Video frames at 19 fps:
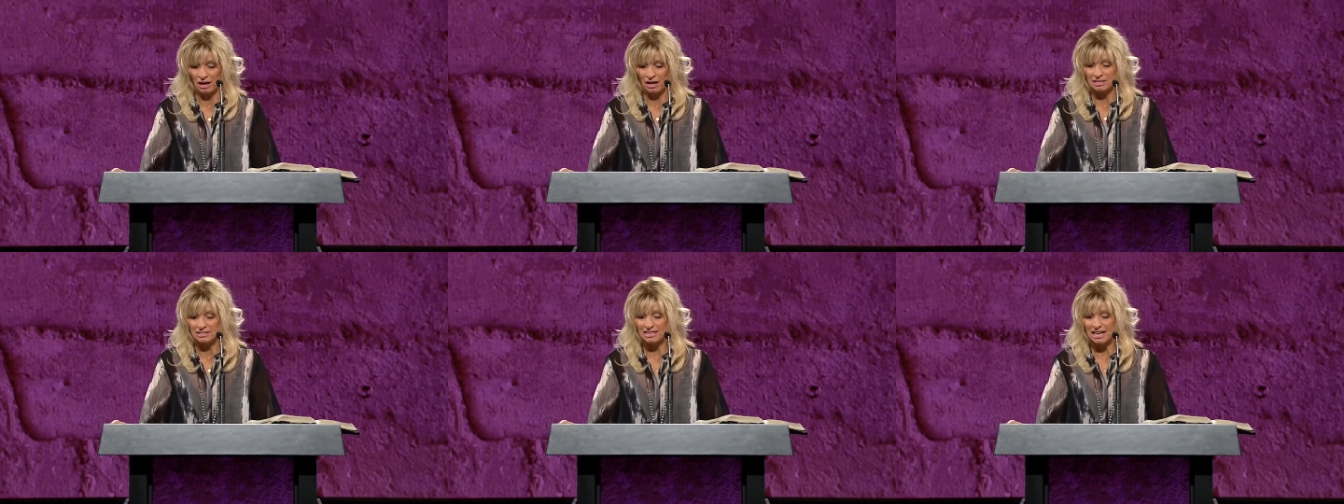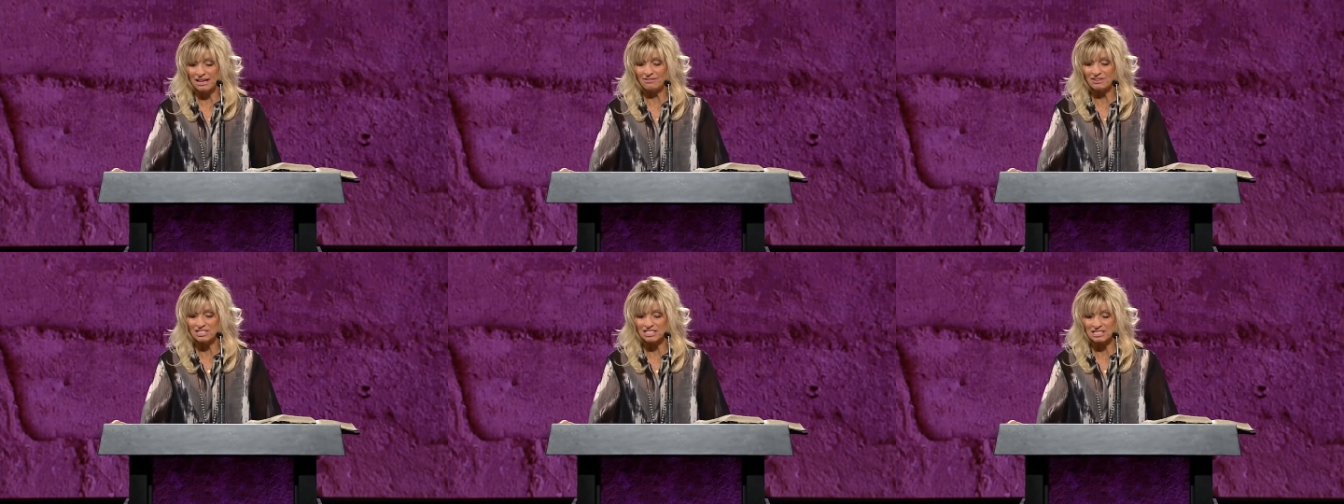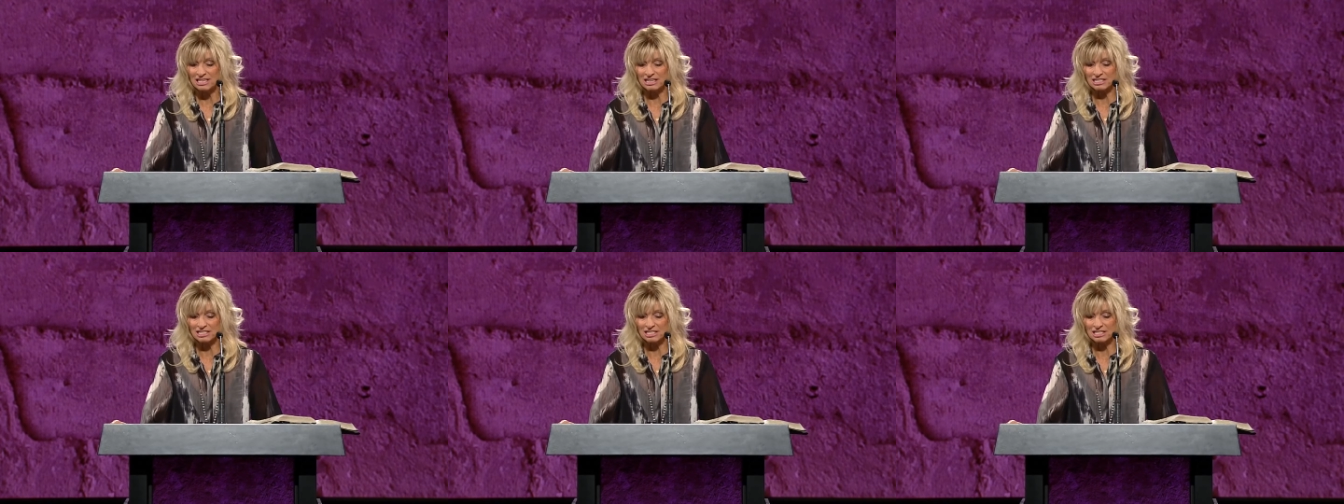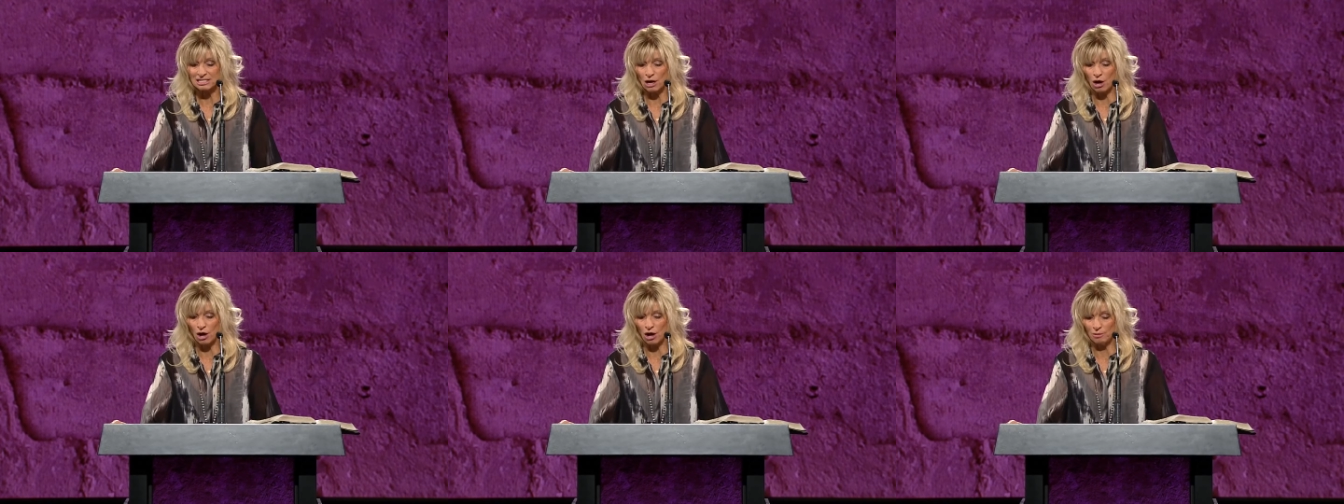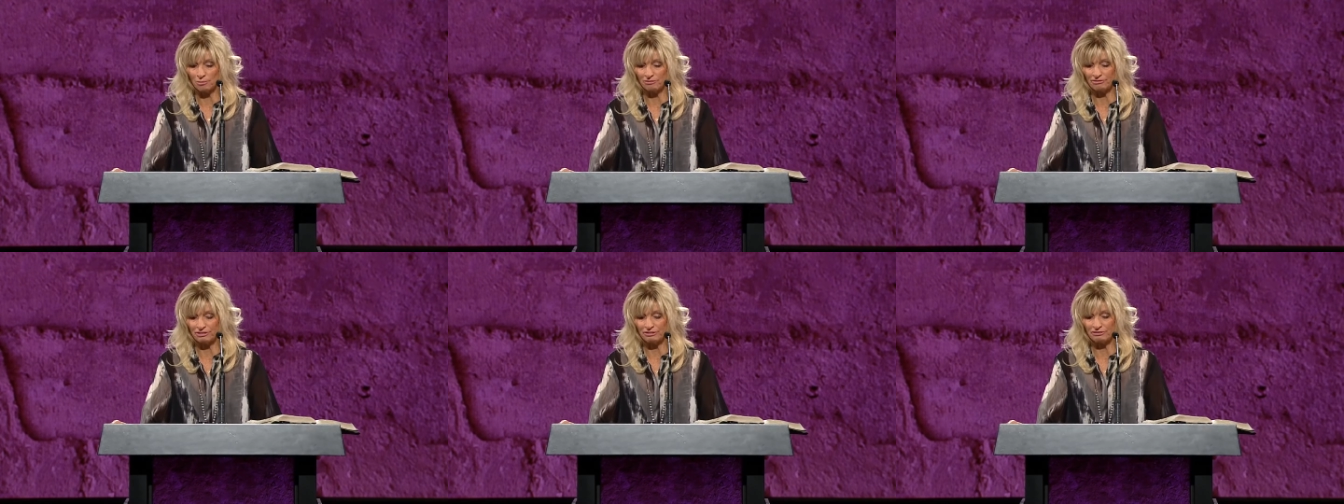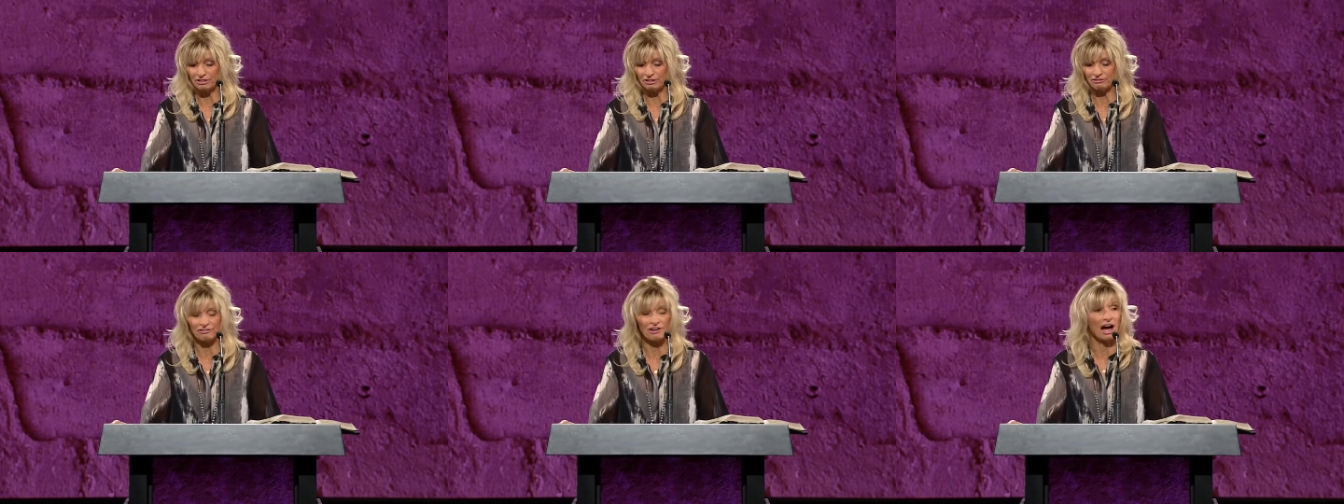David said in Psalm
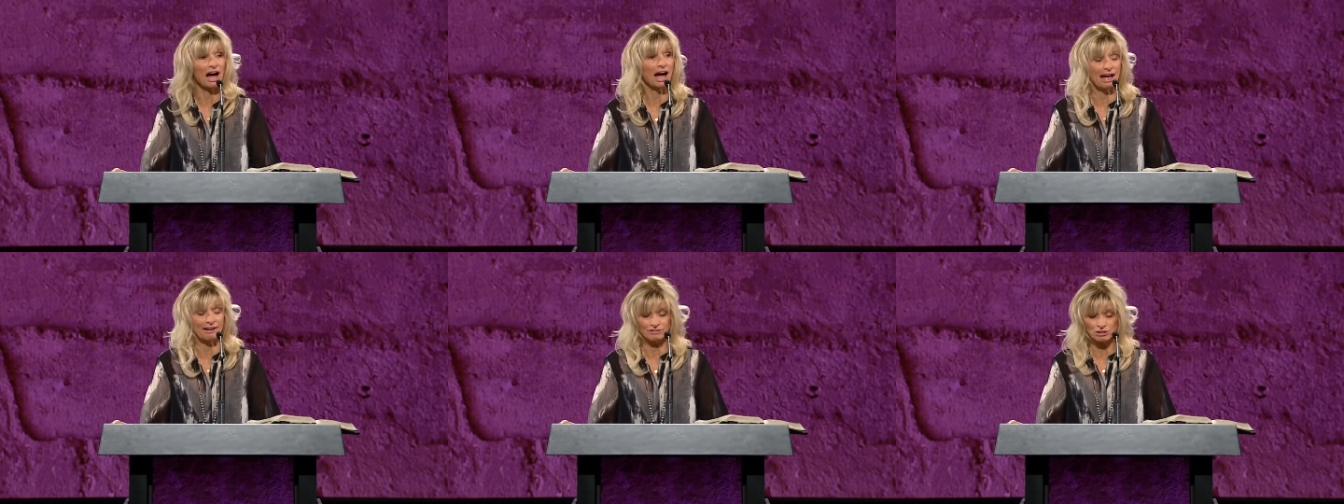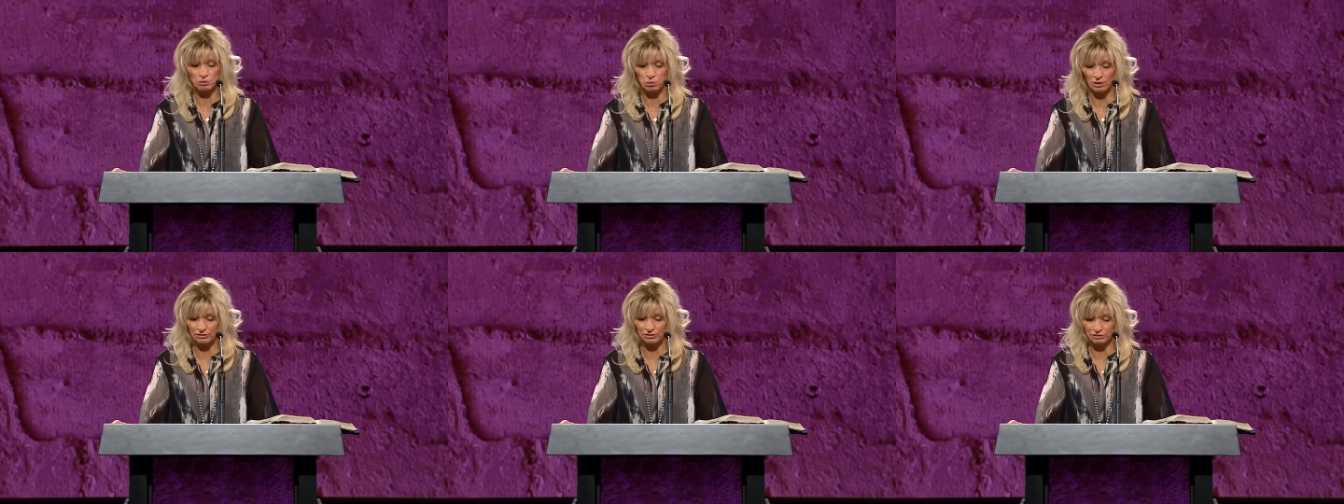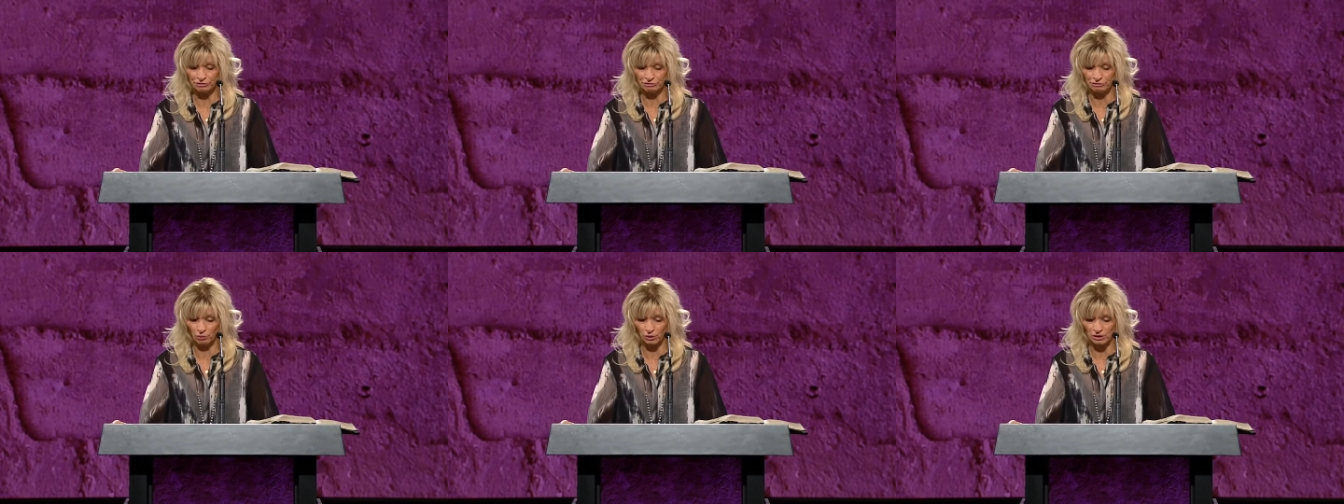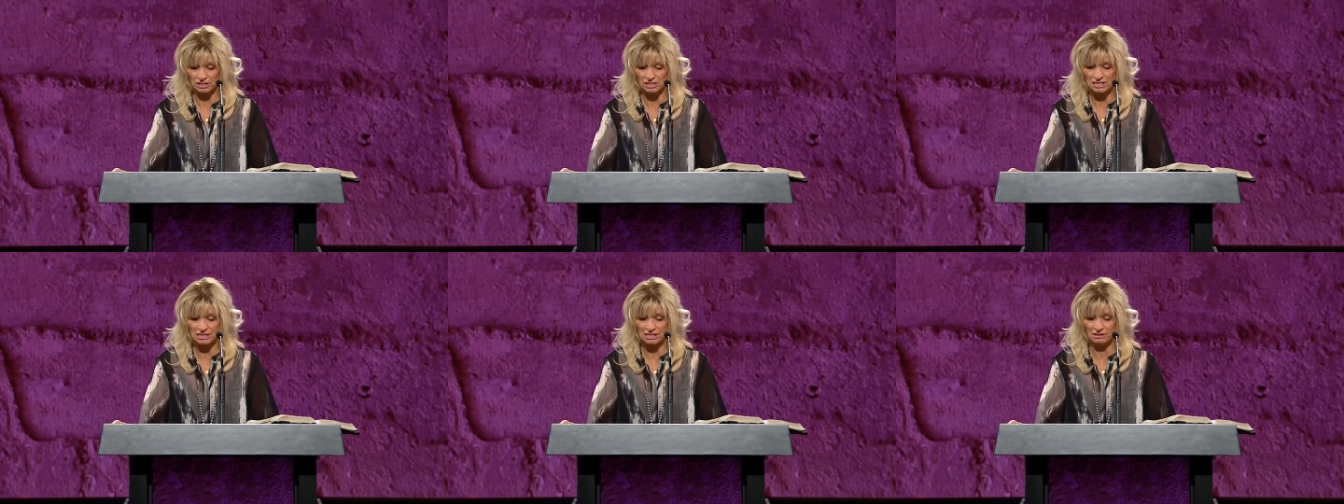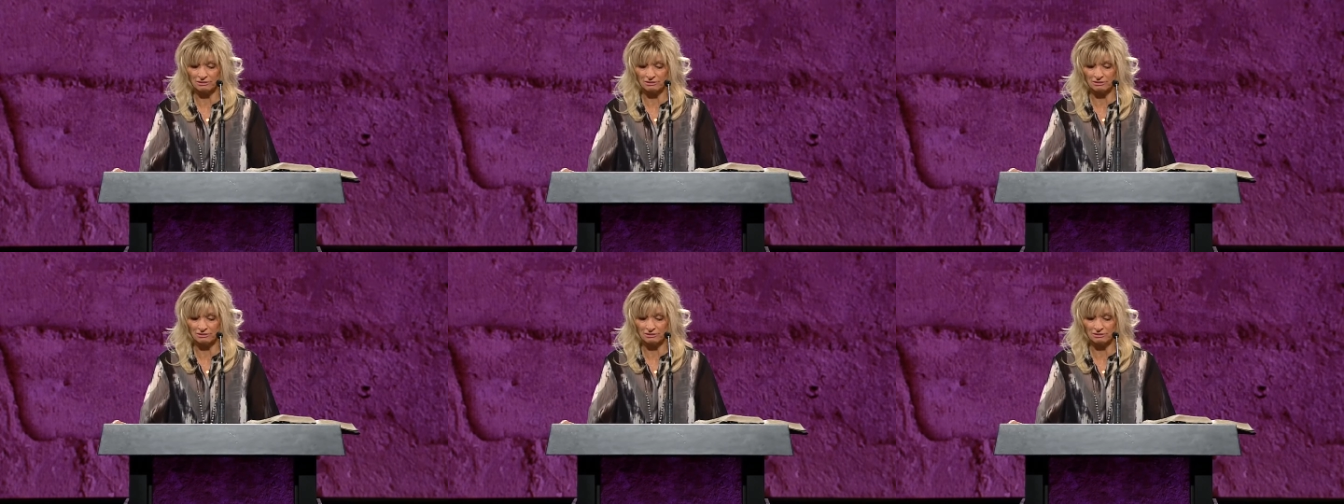55, 12 to 14,